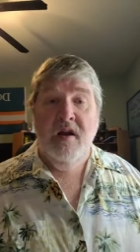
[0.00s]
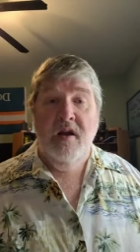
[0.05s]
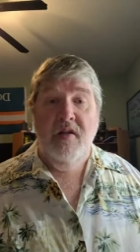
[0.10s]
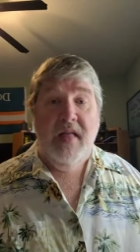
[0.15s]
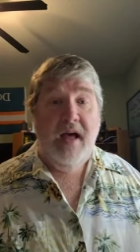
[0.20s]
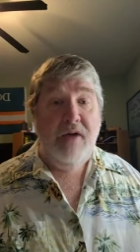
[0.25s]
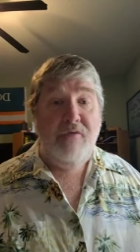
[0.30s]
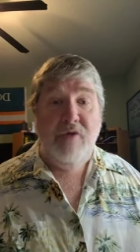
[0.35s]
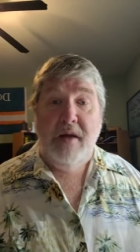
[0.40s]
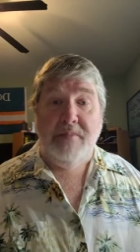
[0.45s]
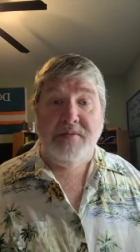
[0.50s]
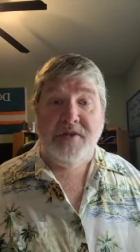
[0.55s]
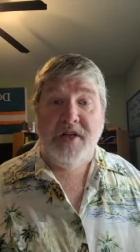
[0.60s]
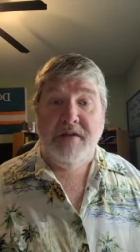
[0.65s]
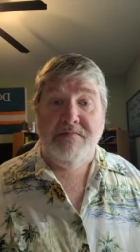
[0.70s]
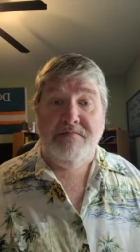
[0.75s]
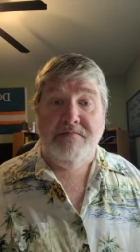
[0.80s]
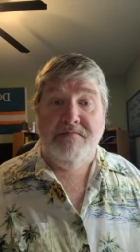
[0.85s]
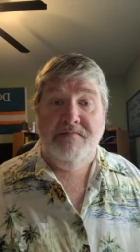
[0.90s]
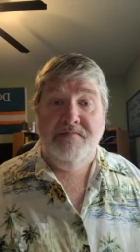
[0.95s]
That wraps
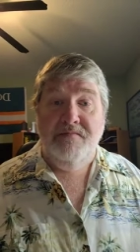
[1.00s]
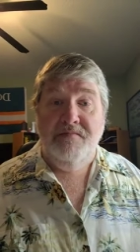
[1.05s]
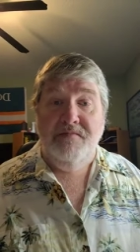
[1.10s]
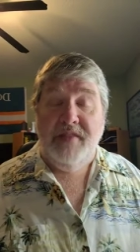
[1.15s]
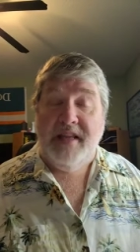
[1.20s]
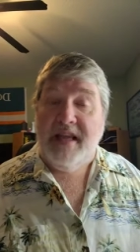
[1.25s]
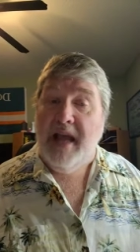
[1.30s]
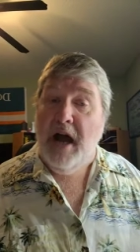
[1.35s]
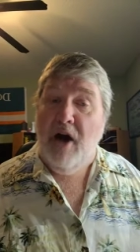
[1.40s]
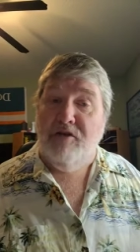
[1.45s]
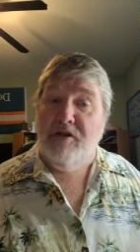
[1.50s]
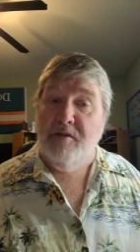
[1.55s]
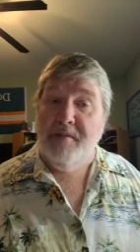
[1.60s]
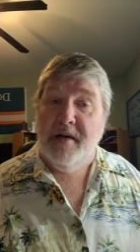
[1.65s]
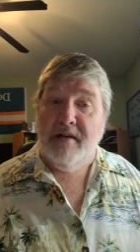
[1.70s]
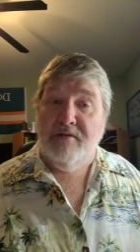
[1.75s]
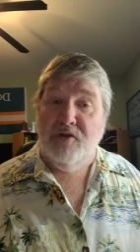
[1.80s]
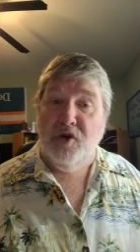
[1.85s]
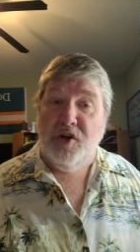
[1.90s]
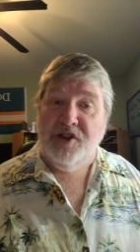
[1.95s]
up the
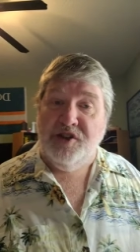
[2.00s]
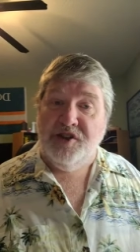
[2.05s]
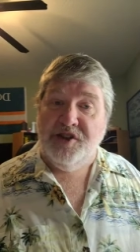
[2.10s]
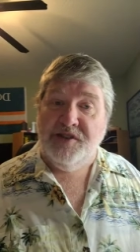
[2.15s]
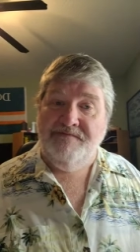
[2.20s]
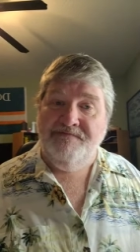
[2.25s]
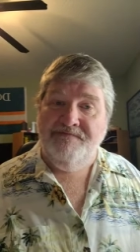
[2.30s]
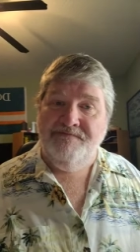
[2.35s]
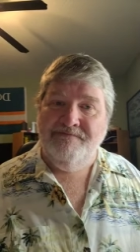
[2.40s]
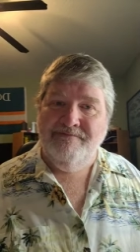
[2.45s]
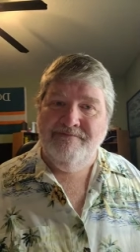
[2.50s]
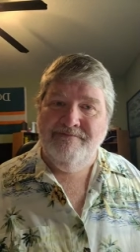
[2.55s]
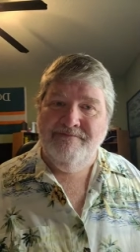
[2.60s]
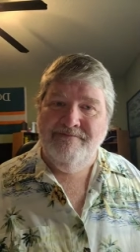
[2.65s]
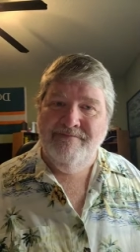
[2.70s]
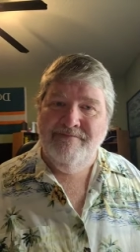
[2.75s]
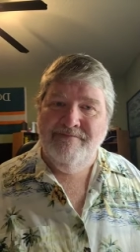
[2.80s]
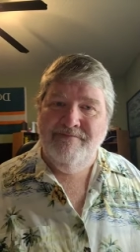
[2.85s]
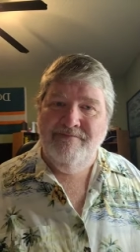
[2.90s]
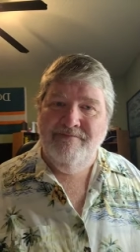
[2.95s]
alphabet of oils.
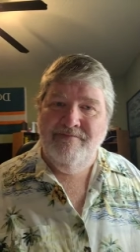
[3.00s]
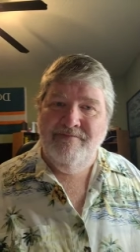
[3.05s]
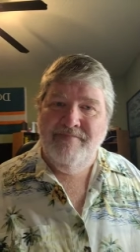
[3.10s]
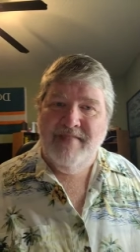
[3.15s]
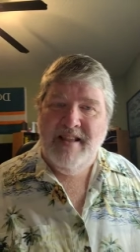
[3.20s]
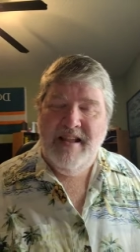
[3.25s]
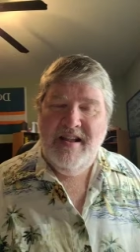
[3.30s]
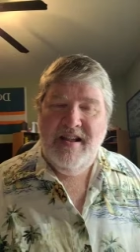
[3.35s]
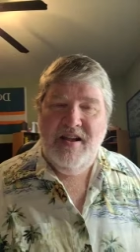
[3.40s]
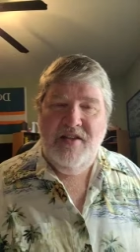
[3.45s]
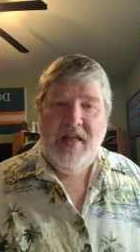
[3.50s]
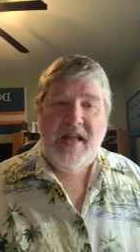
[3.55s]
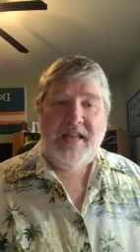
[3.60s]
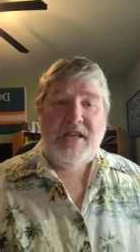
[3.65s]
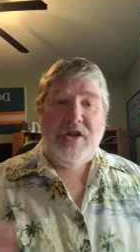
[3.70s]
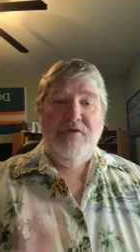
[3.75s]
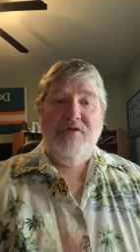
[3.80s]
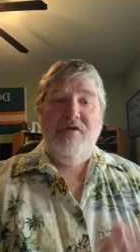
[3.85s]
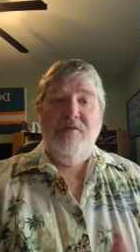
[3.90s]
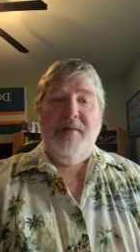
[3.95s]

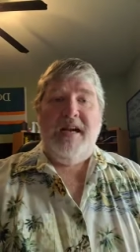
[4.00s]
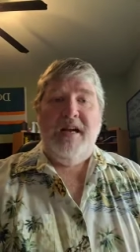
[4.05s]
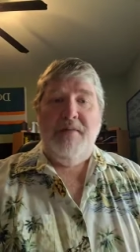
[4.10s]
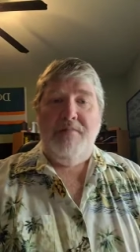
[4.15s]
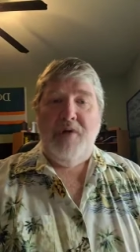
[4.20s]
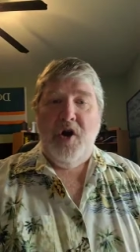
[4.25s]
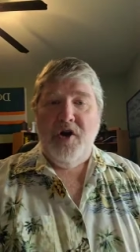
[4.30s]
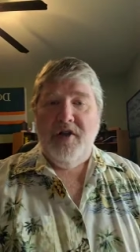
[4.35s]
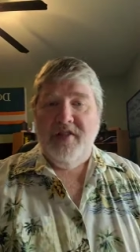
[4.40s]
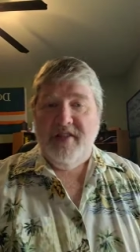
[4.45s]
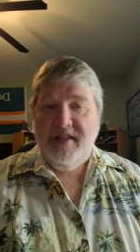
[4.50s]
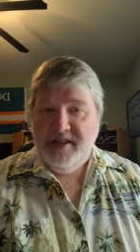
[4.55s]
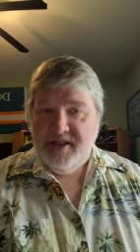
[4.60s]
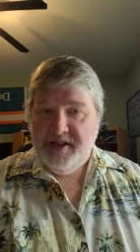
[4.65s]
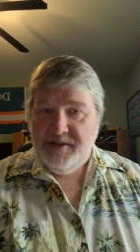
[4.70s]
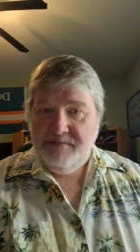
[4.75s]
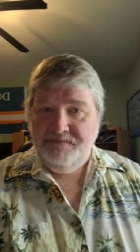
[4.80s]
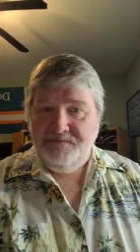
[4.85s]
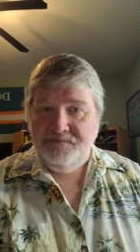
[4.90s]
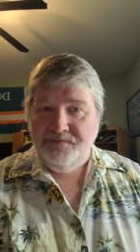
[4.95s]
Thank you for being a part of
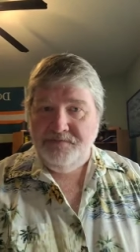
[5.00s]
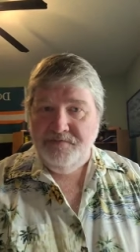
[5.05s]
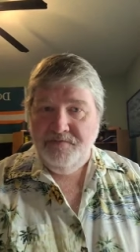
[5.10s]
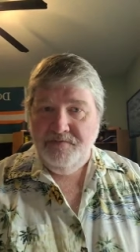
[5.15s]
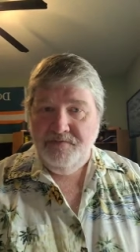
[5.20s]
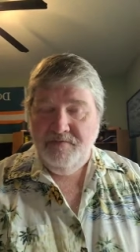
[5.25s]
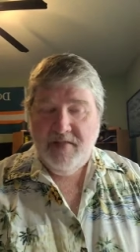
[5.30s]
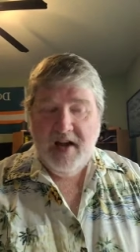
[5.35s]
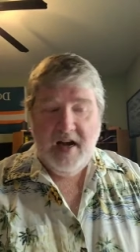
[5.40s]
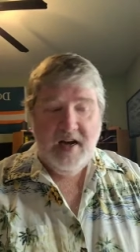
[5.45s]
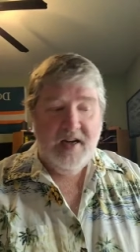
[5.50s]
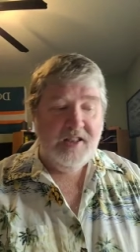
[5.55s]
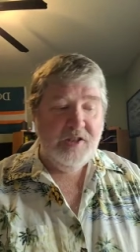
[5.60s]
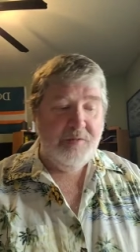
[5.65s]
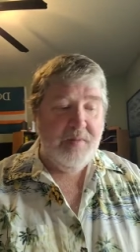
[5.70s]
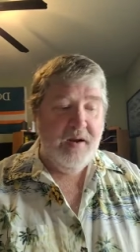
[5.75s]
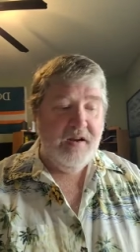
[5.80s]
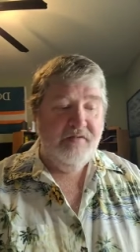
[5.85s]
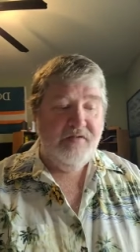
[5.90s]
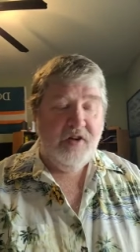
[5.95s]
this. It's
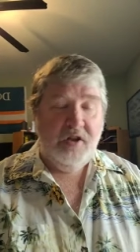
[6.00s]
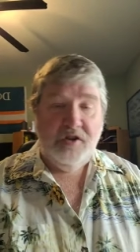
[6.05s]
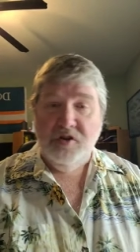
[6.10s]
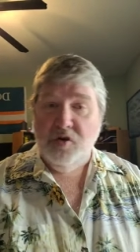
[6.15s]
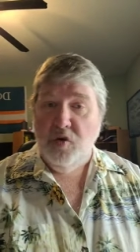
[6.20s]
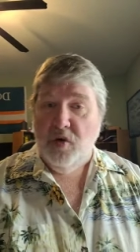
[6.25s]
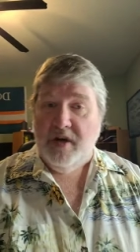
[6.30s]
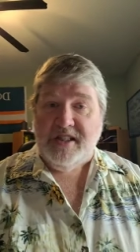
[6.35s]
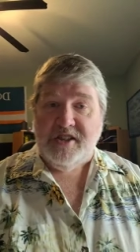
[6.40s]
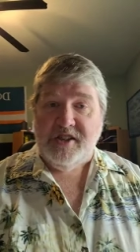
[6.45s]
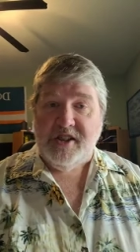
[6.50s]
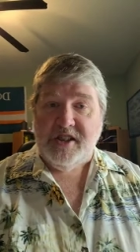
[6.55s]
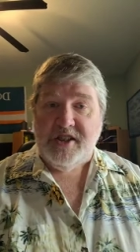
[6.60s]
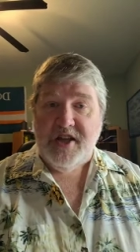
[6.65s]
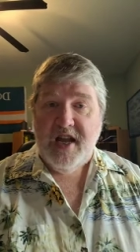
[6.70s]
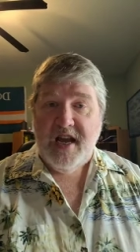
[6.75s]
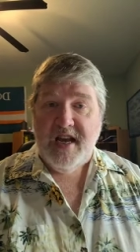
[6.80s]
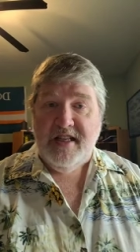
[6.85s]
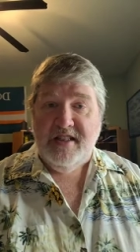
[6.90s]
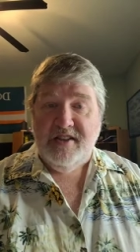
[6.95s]
been a fun 26
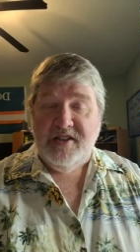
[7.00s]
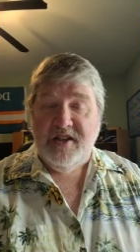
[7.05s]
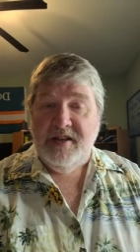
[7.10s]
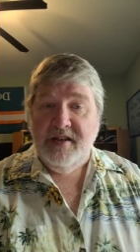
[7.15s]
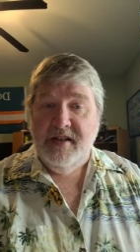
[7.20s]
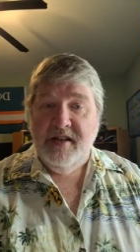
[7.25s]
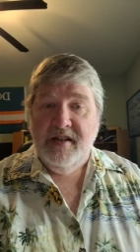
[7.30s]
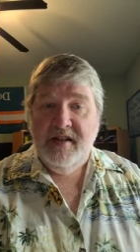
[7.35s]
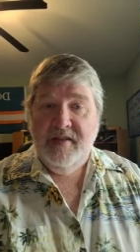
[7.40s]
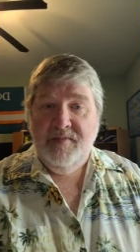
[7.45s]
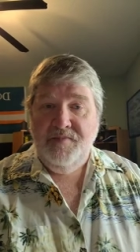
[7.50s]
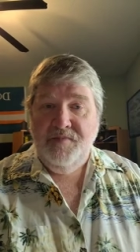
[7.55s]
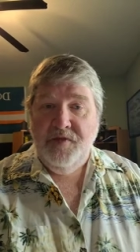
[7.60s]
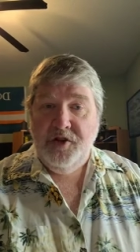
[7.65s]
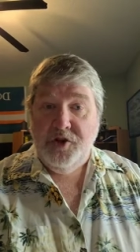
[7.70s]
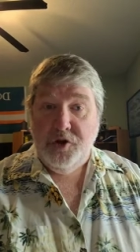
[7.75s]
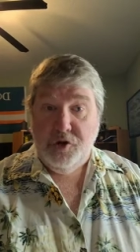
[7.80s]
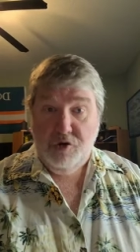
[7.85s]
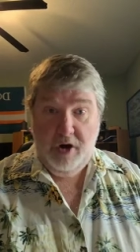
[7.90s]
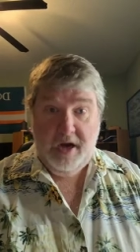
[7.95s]
days
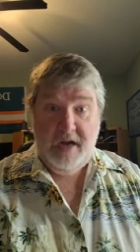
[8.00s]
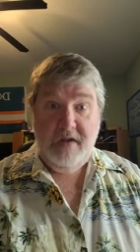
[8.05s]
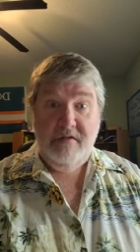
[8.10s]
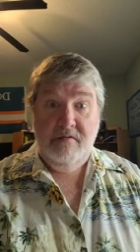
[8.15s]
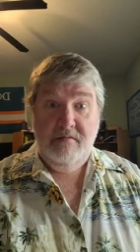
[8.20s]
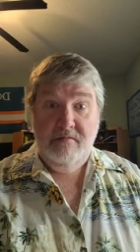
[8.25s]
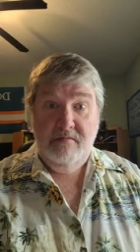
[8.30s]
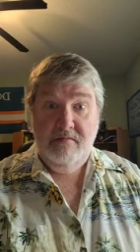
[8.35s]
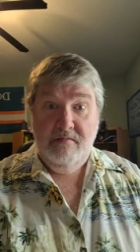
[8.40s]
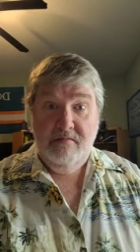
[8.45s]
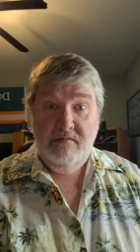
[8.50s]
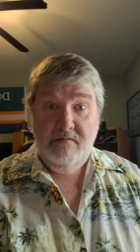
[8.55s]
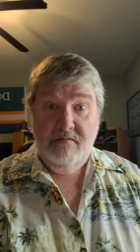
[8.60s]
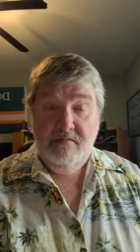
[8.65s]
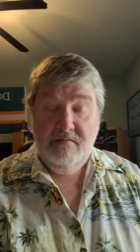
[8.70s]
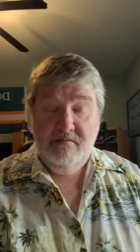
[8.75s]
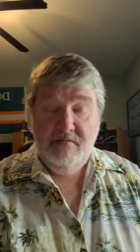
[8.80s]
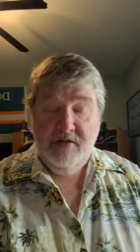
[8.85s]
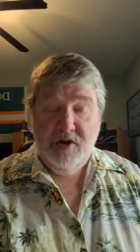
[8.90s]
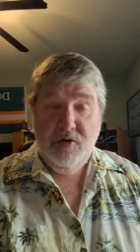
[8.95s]
straight
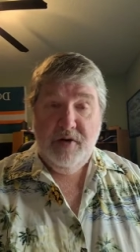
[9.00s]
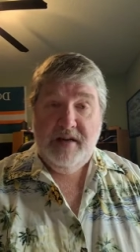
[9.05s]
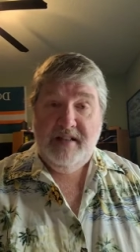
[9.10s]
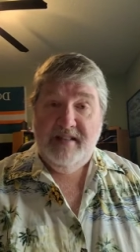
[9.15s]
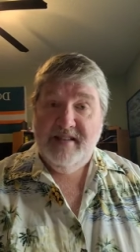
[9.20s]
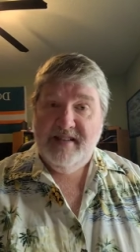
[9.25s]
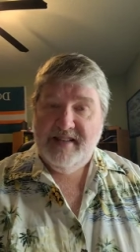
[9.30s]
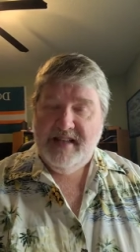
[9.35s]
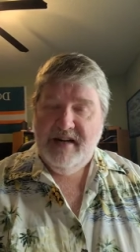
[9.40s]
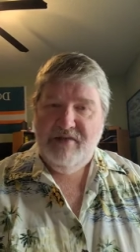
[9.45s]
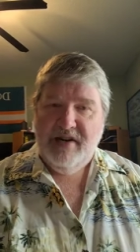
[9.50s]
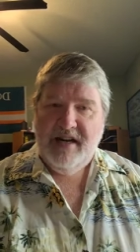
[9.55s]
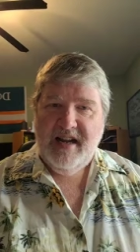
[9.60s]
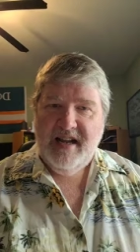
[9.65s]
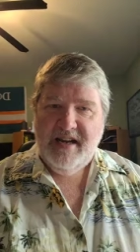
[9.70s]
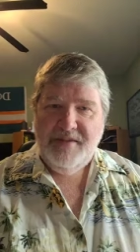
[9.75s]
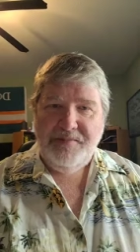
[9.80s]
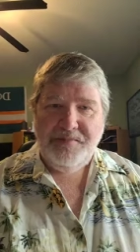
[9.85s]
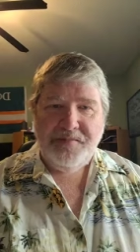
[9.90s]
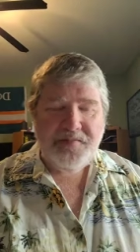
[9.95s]
doing this every
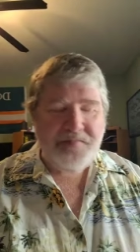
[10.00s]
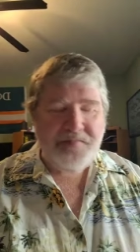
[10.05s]
day.